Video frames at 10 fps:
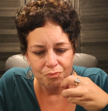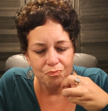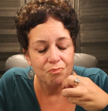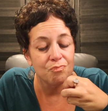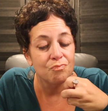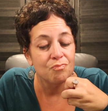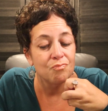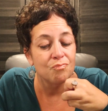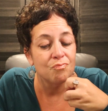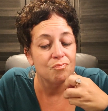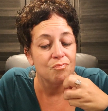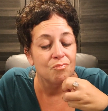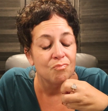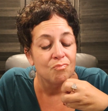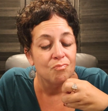
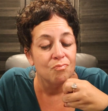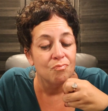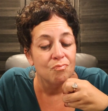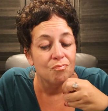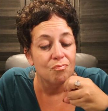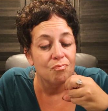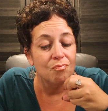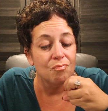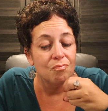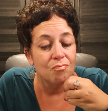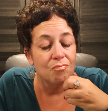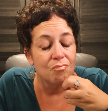No one is speaking in this clip.